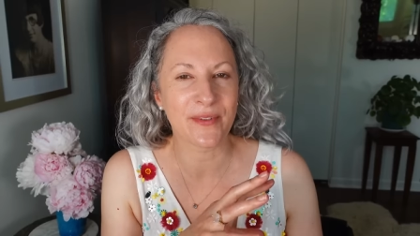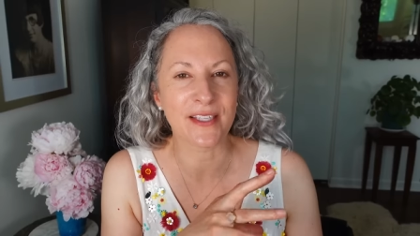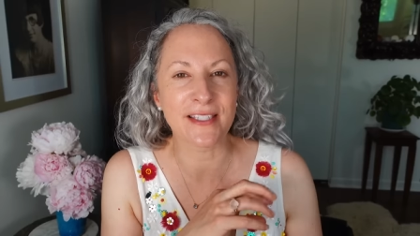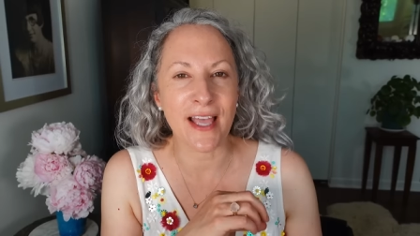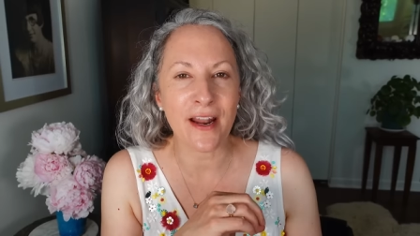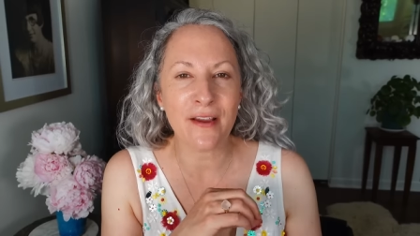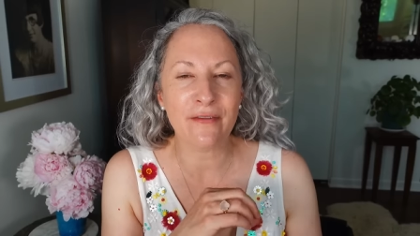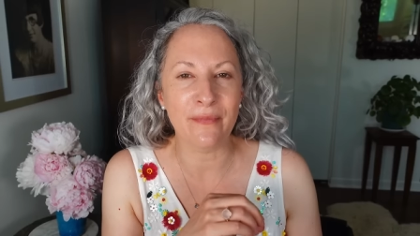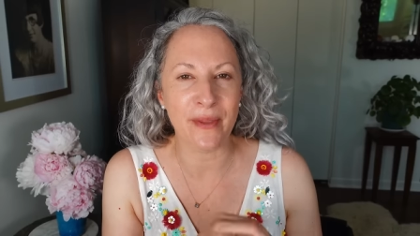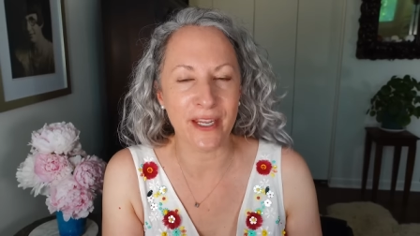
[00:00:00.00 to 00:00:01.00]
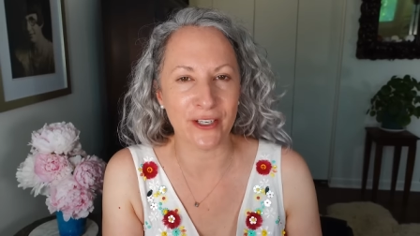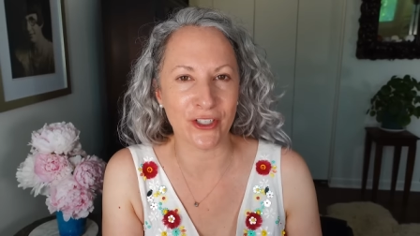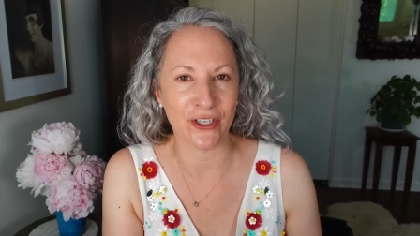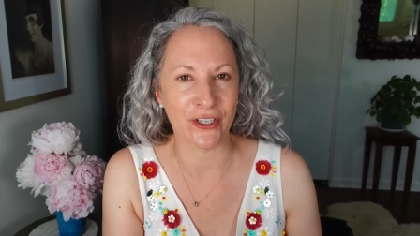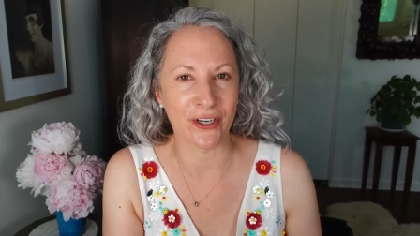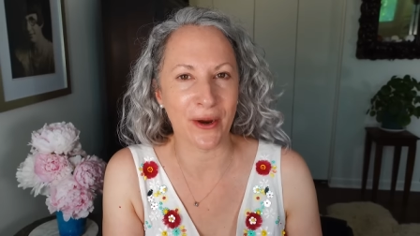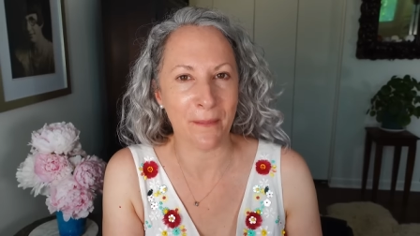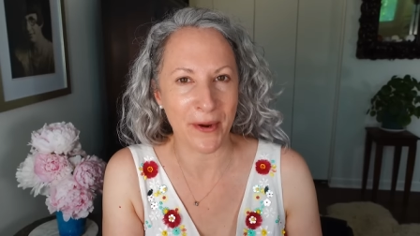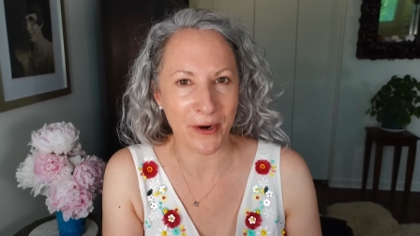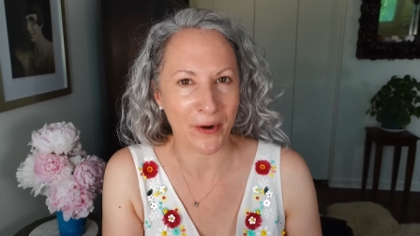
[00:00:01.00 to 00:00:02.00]
The set of miniature
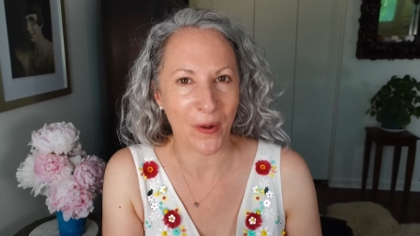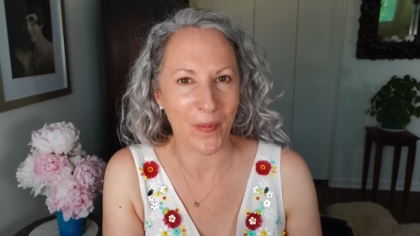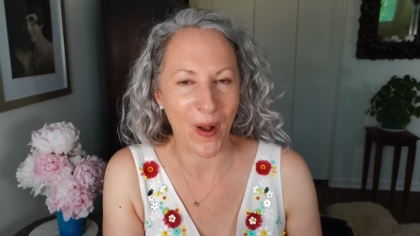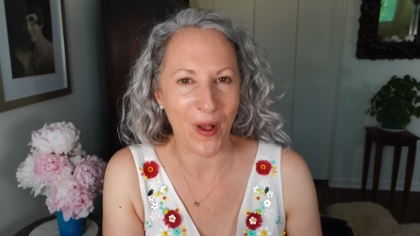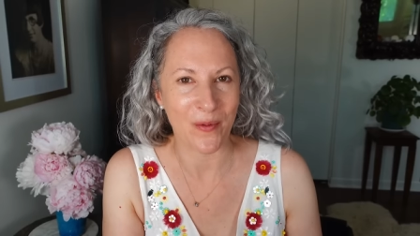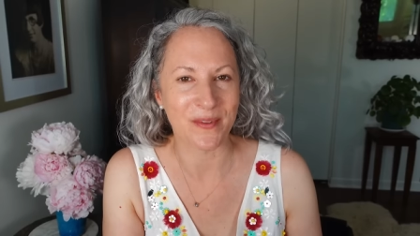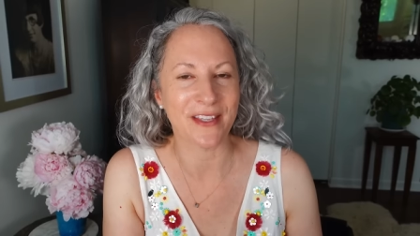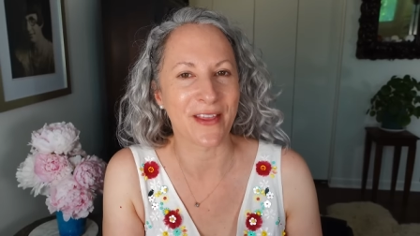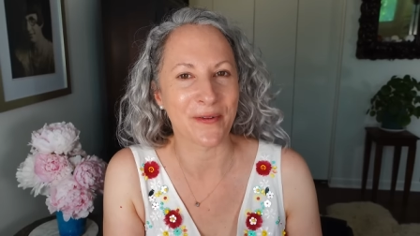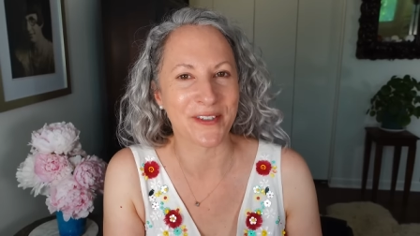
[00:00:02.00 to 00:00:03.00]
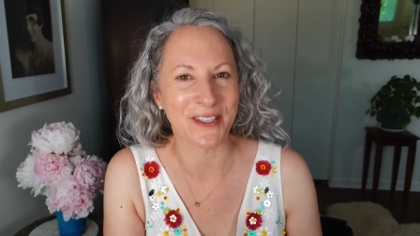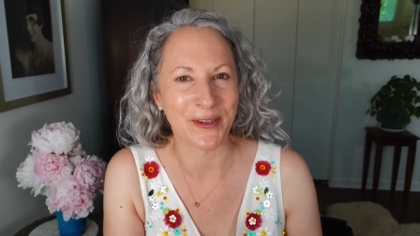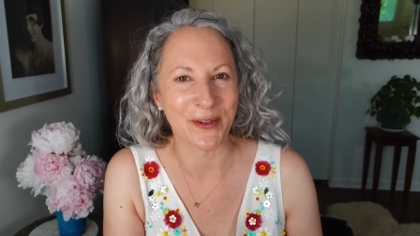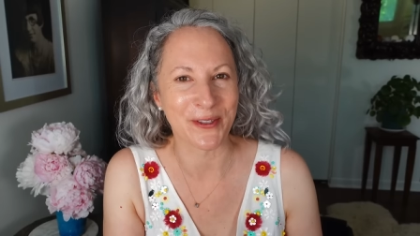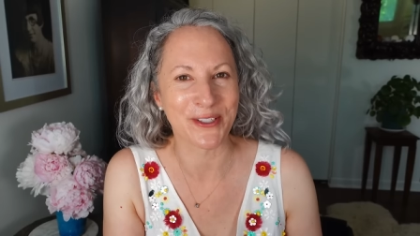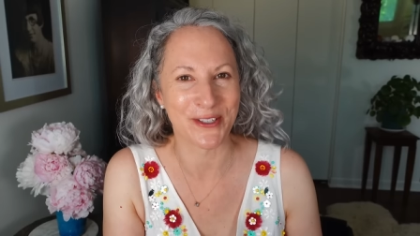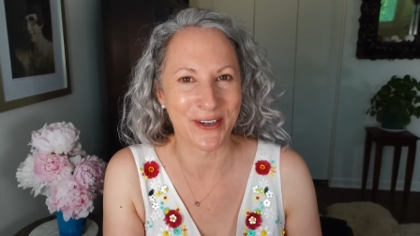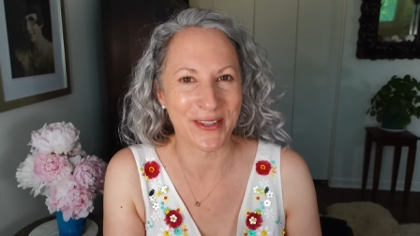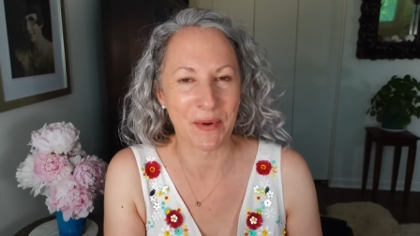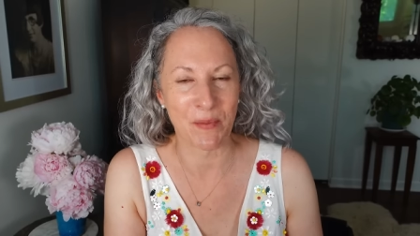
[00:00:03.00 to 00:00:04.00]
miracle balms that were sold
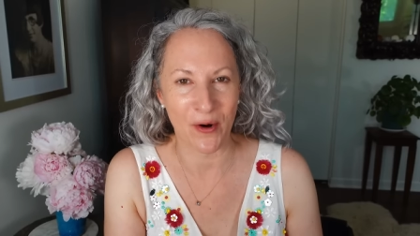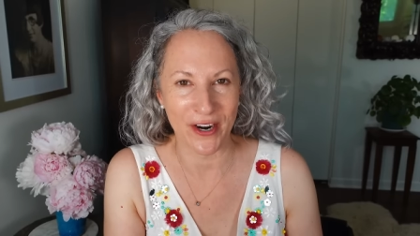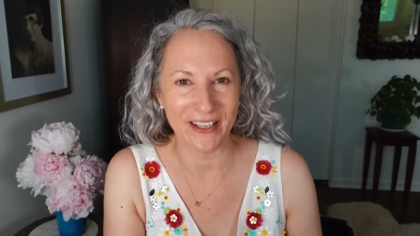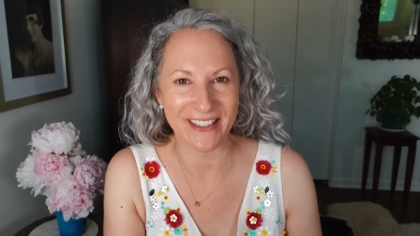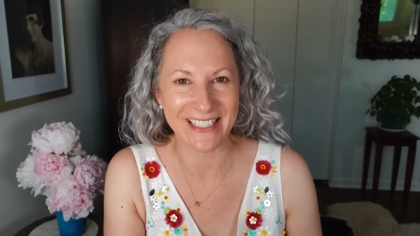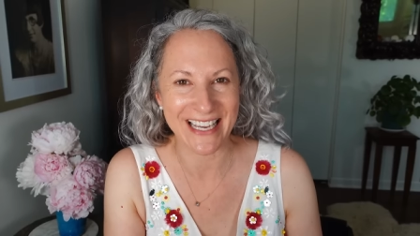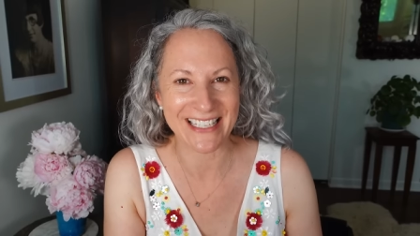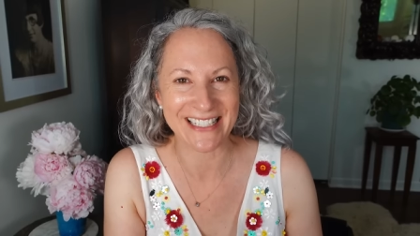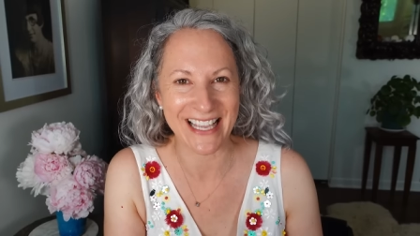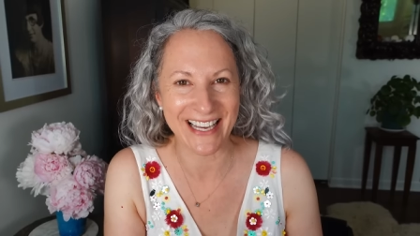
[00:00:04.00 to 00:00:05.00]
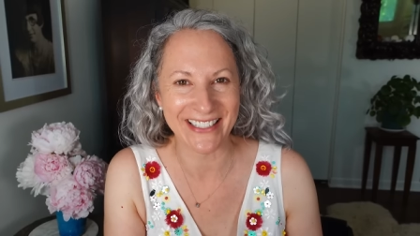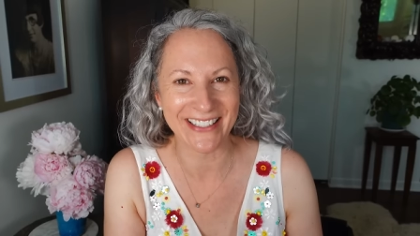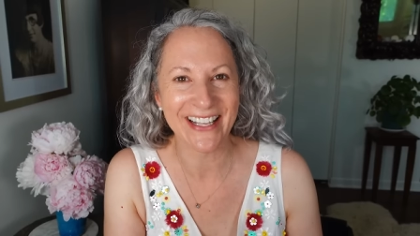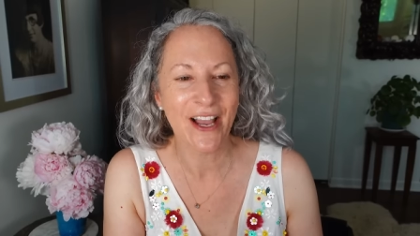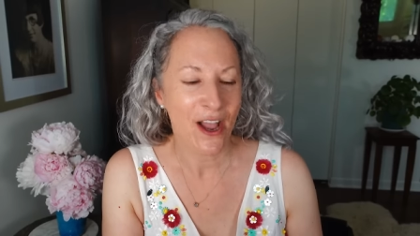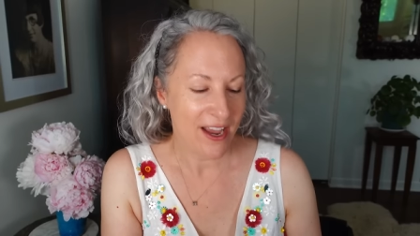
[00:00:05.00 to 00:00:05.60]
during the Memorial Day sale